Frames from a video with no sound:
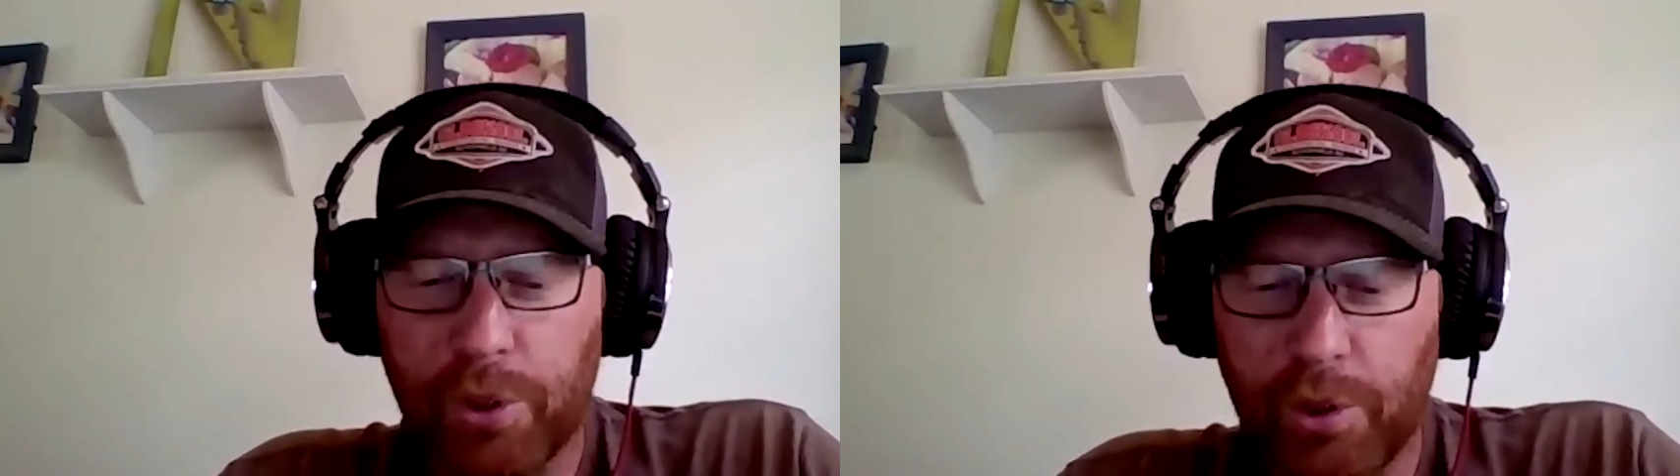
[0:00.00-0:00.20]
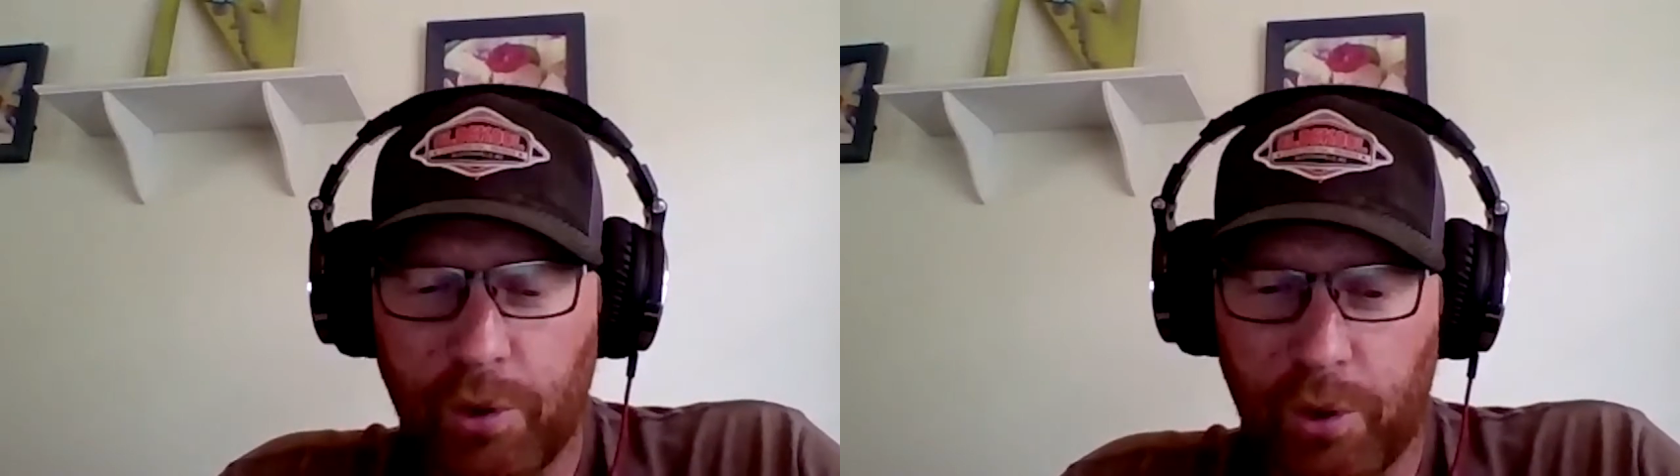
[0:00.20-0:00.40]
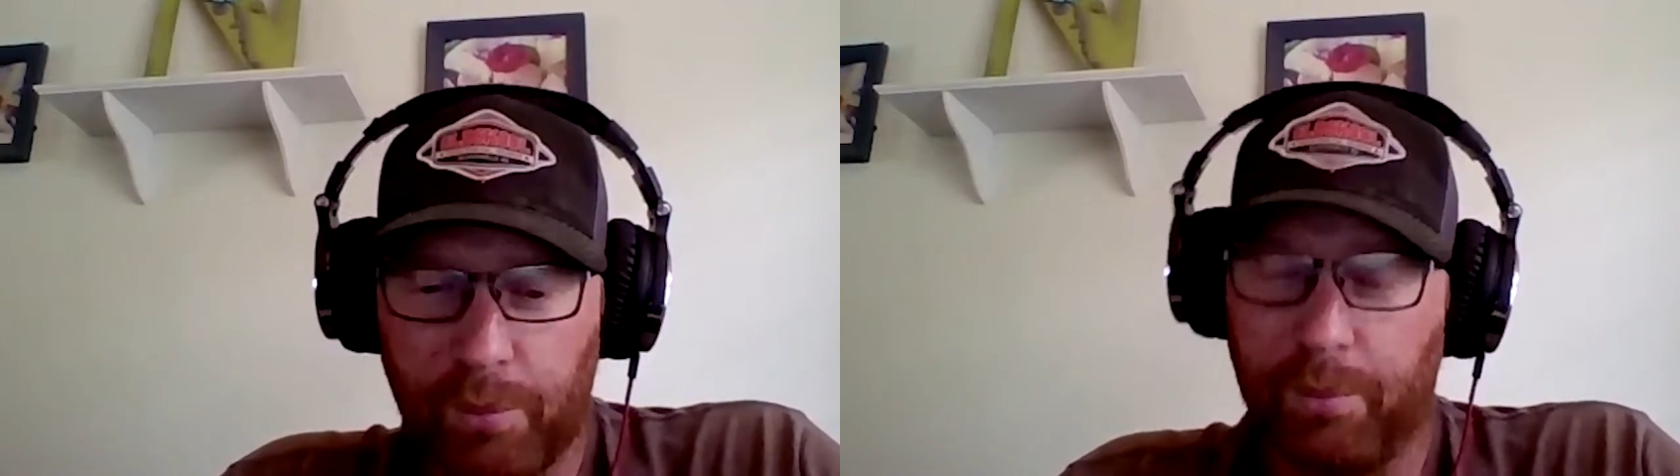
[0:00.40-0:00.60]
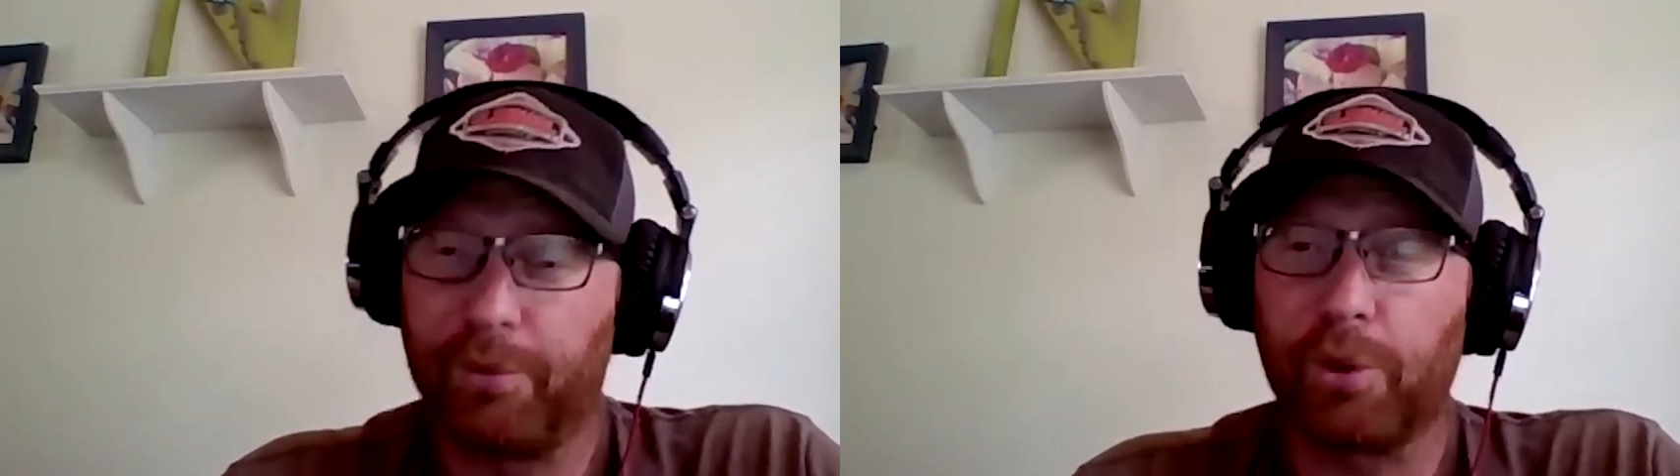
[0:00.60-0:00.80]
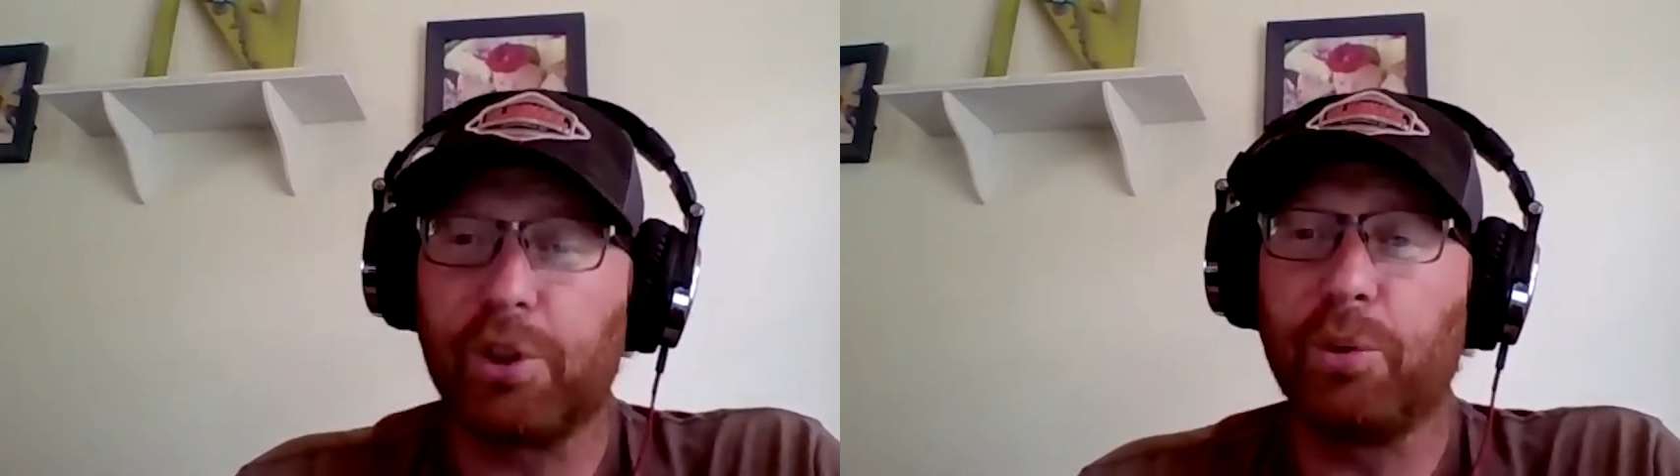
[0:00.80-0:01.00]
you
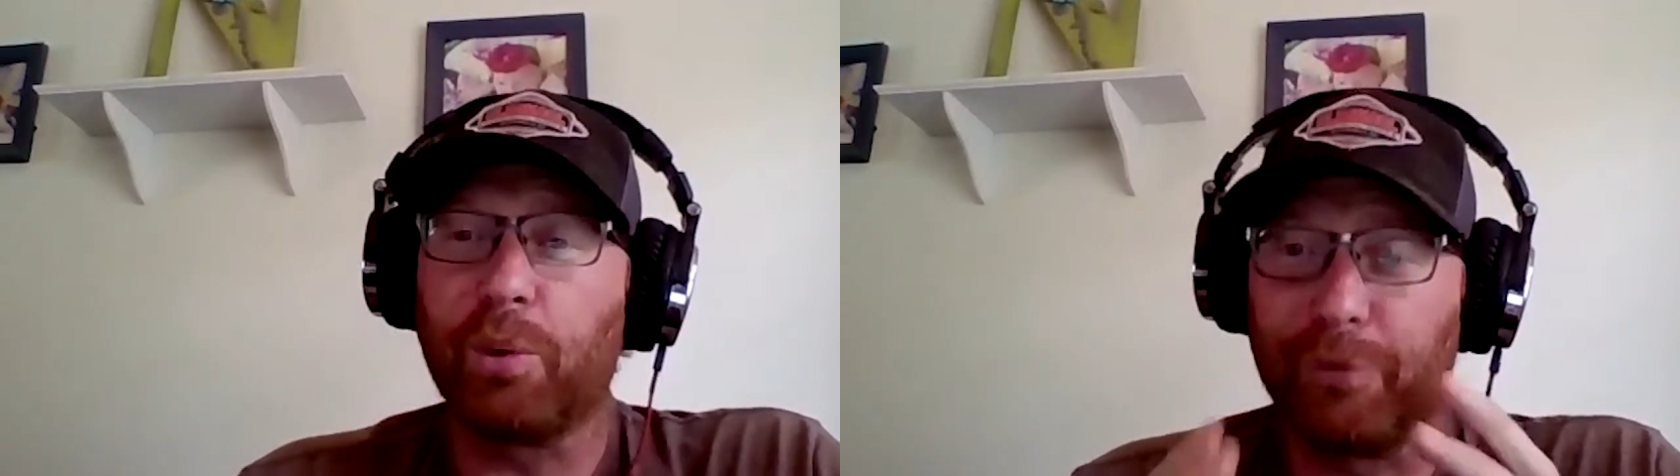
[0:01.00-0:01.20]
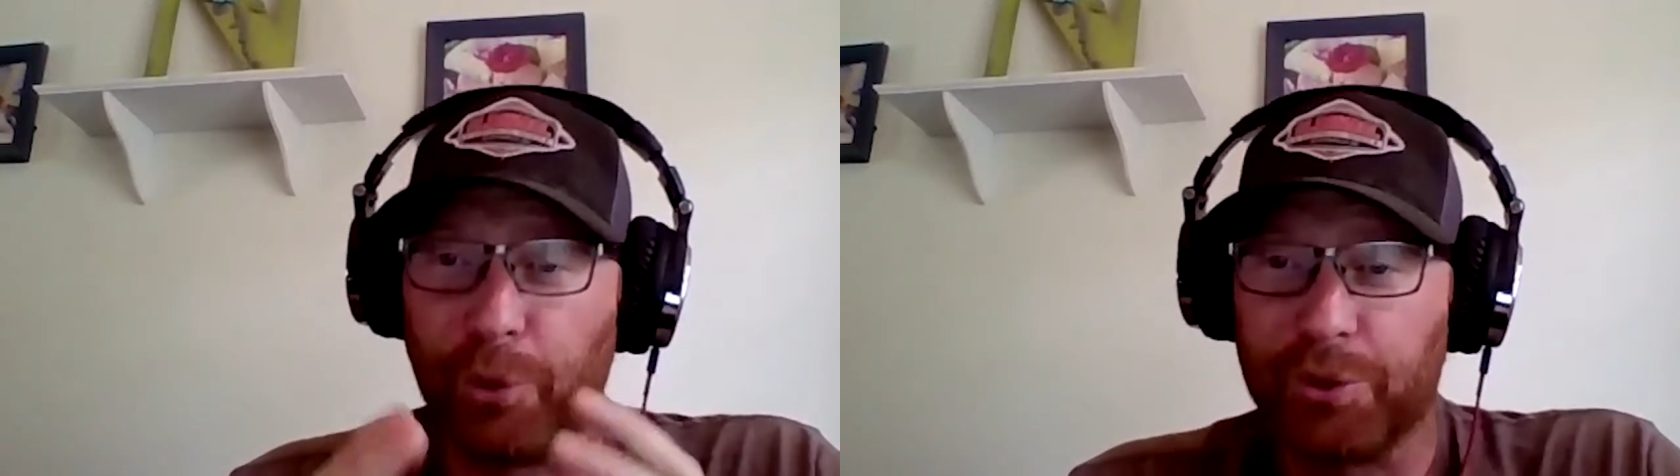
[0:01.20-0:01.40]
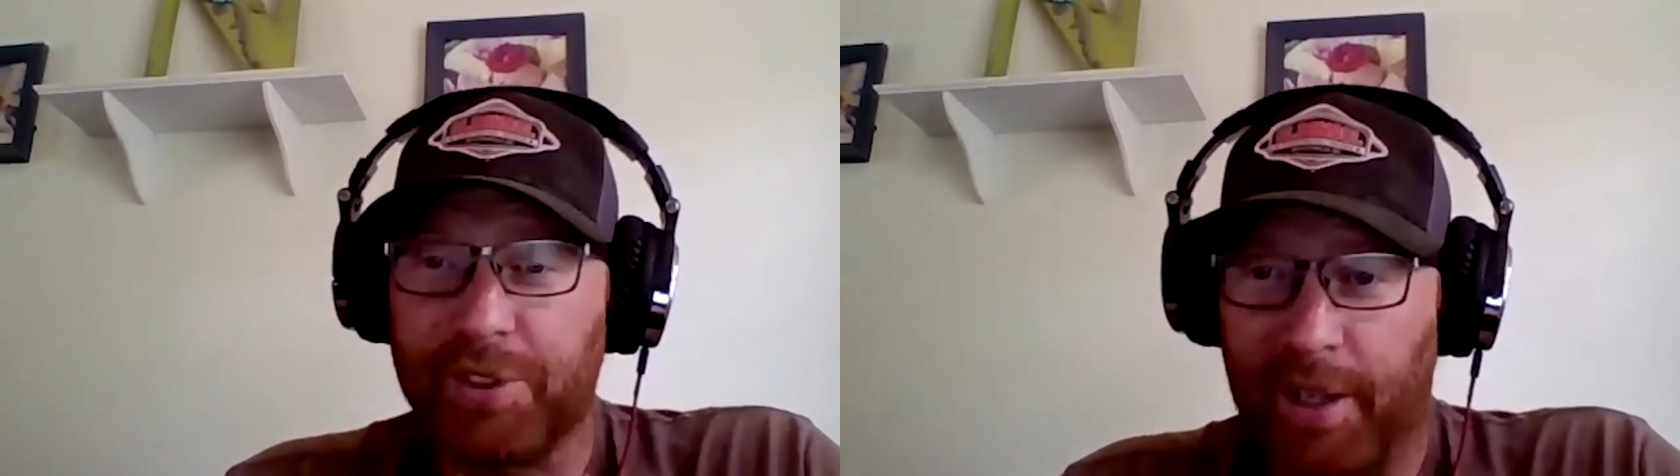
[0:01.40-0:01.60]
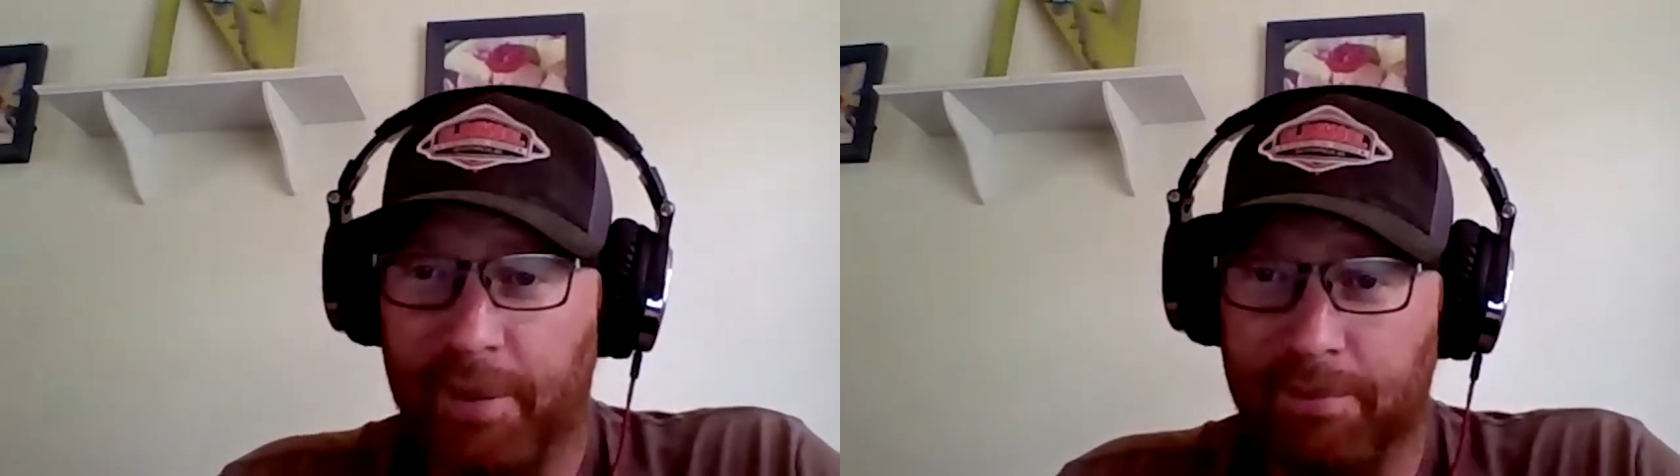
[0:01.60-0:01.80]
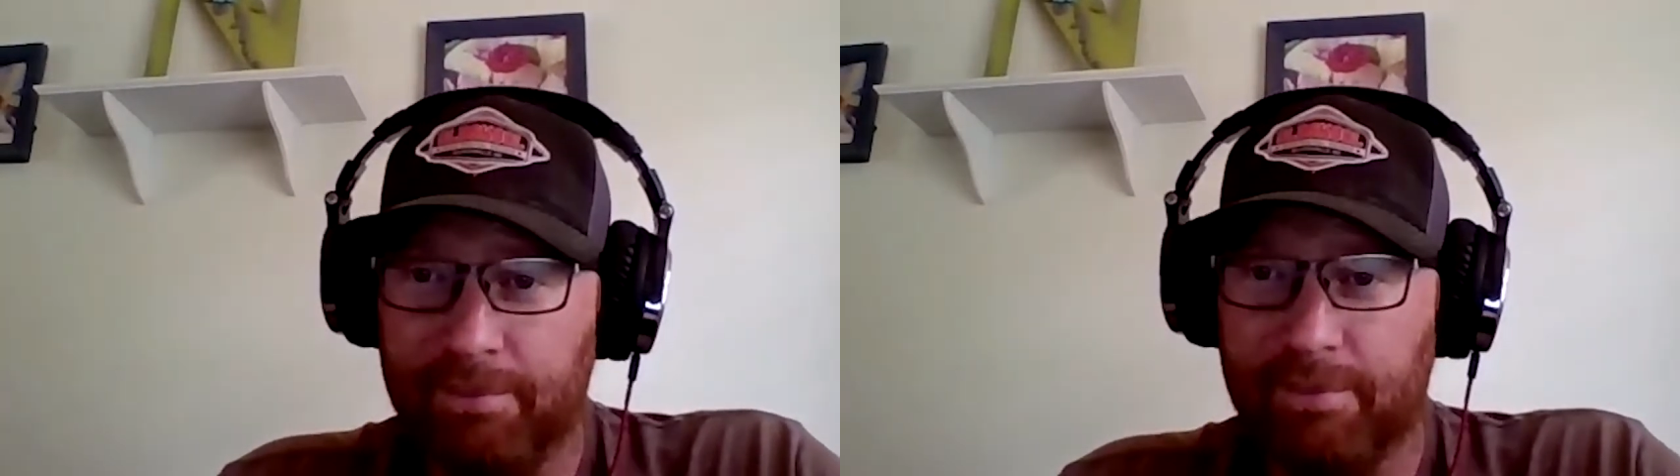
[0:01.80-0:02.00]
were full
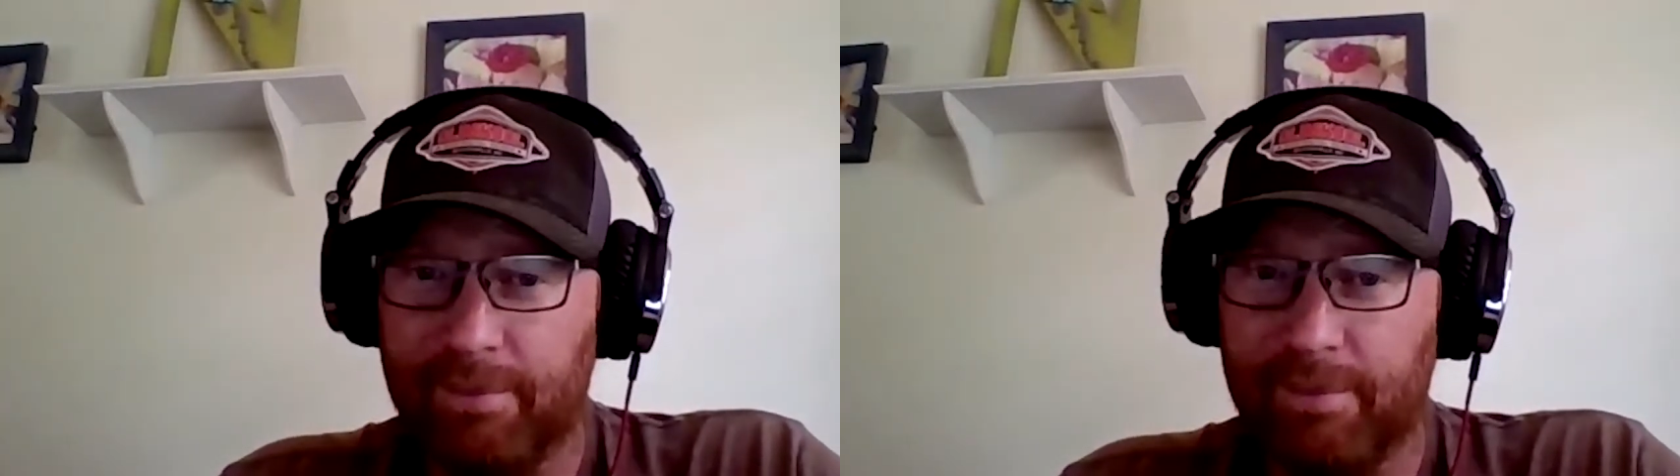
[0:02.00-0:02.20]
time,